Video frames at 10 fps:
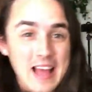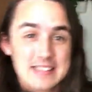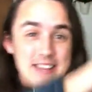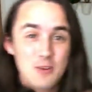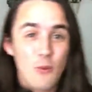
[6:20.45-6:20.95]
It's
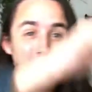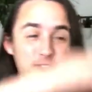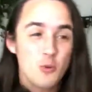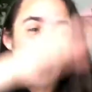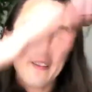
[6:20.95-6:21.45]
like
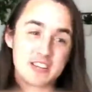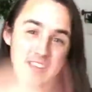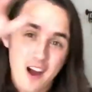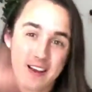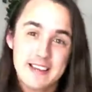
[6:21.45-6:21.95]
wavy,
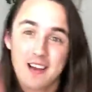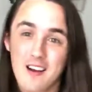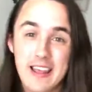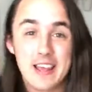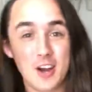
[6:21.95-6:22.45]

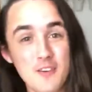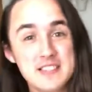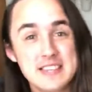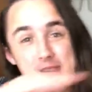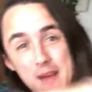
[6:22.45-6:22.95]
talky, and all of a
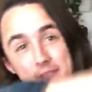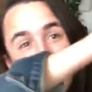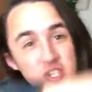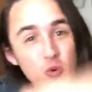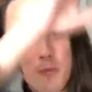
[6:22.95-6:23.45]
sudden my
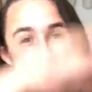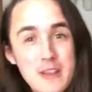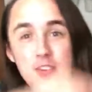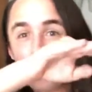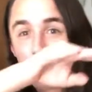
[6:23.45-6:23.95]
visual
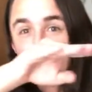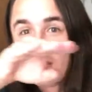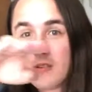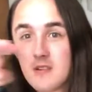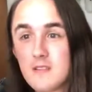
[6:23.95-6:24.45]
preview
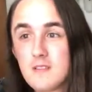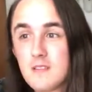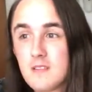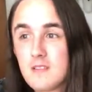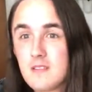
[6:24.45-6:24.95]

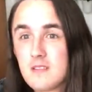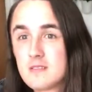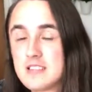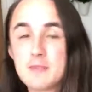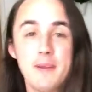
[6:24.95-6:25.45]

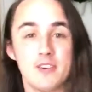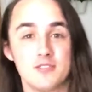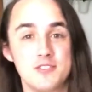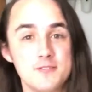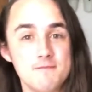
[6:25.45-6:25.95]

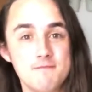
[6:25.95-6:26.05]
disappears.